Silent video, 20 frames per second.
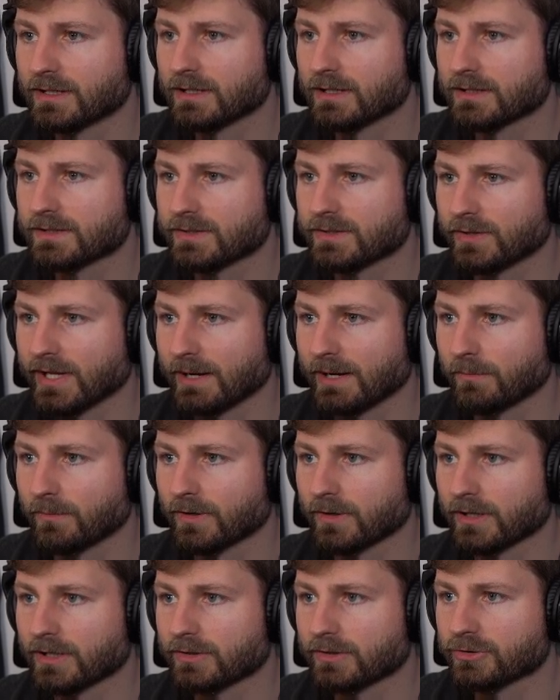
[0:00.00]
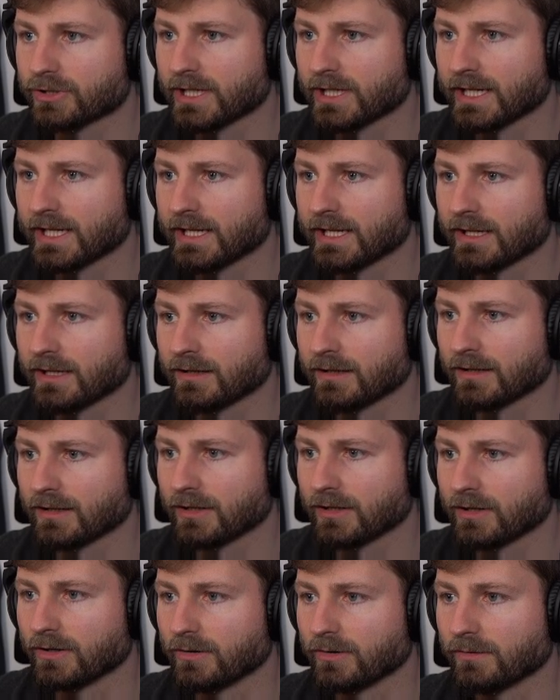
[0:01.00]
So yeah, we're going to try and
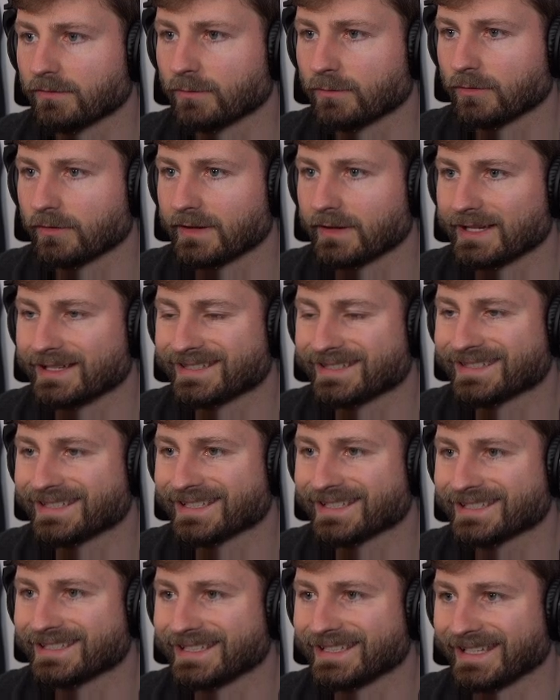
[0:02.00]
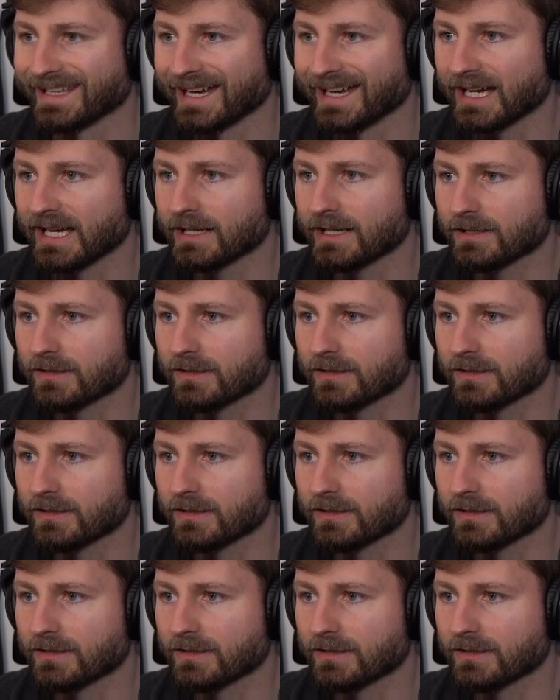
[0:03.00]
go for the 69.